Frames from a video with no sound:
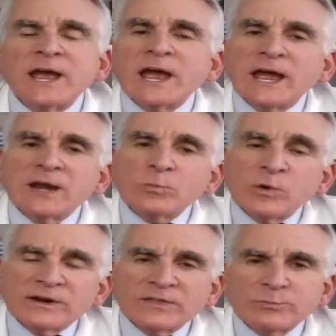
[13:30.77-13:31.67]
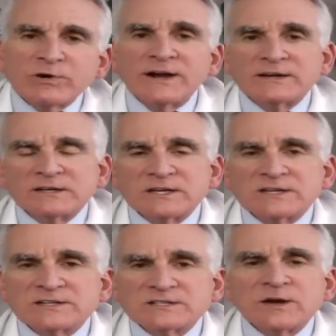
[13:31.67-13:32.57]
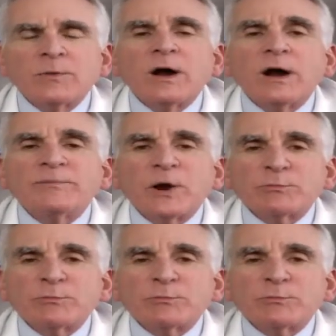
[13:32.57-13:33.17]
And one other product is are